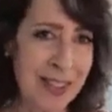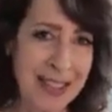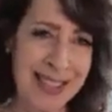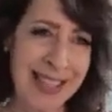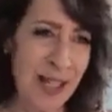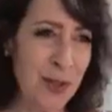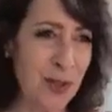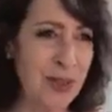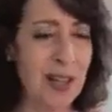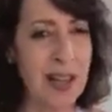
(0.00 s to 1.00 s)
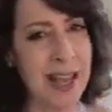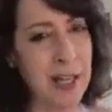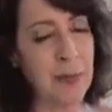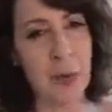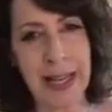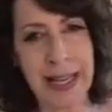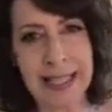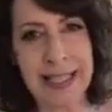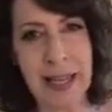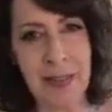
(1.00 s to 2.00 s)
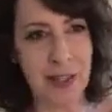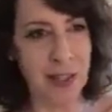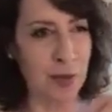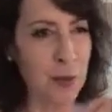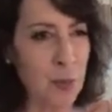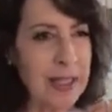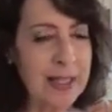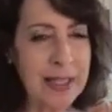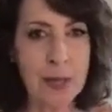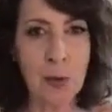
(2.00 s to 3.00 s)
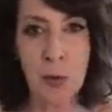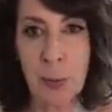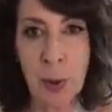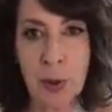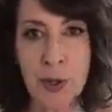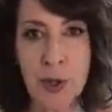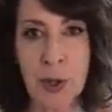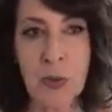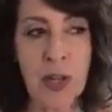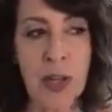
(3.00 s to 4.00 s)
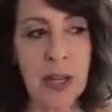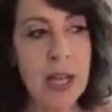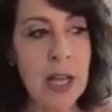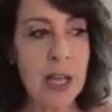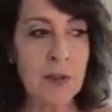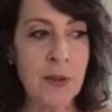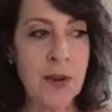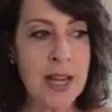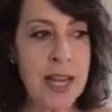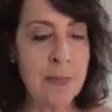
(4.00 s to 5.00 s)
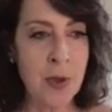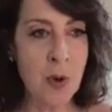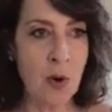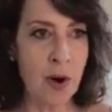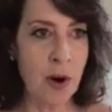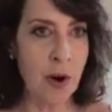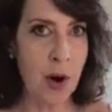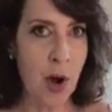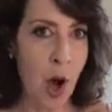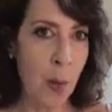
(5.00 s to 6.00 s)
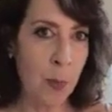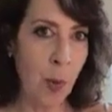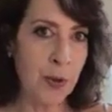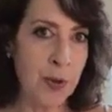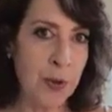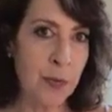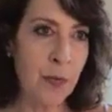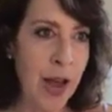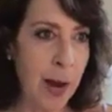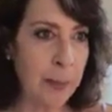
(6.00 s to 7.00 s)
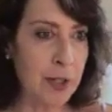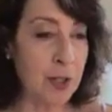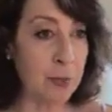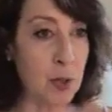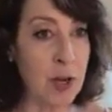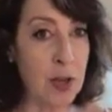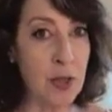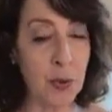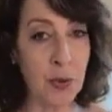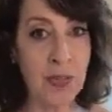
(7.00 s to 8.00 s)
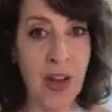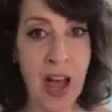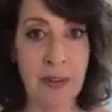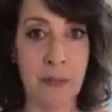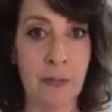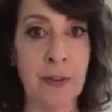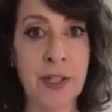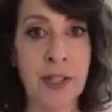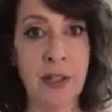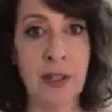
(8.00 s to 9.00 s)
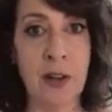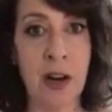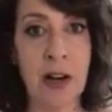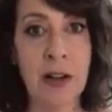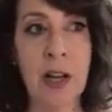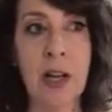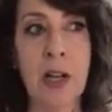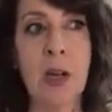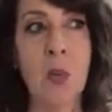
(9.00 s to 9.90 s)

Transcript: That's like standard 84 to 87 inches, a 3-seat, 3-person sofa. If you can keep your upholstered fabric to between 35 and 50 a yard,